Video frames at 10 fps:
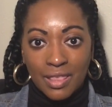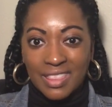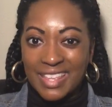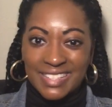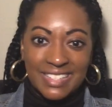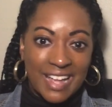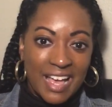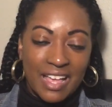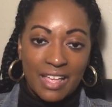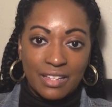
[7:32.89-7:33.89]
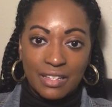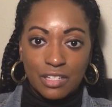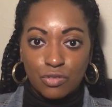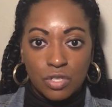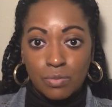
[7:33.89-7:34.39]
that's not
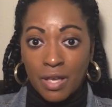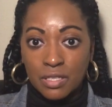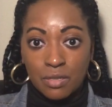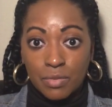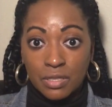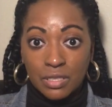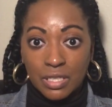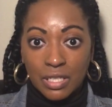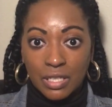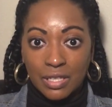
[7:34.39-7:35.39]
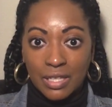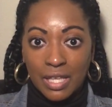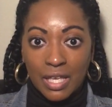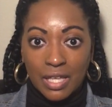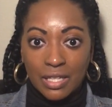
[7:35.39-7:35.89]
his responsibility,
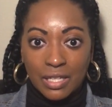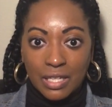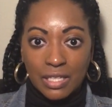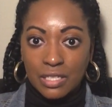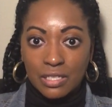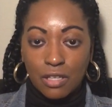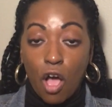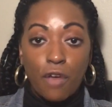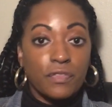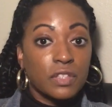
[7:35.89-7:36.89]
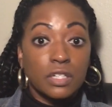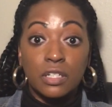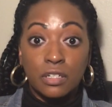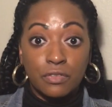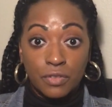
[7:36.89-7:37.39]
that he's off the
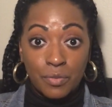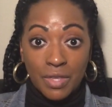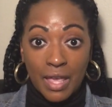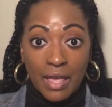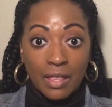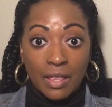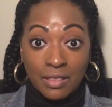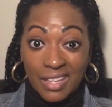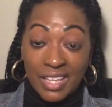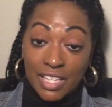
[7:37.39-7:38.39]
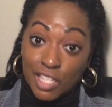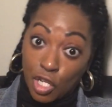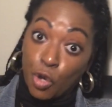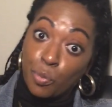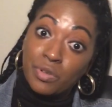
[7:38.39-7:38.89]
hook from that he can
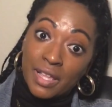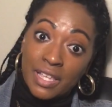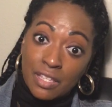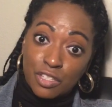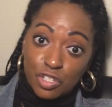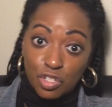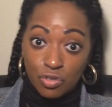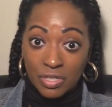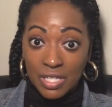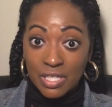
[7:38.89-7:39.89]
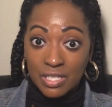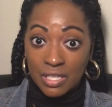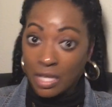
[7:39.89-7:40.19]
go play in the streets,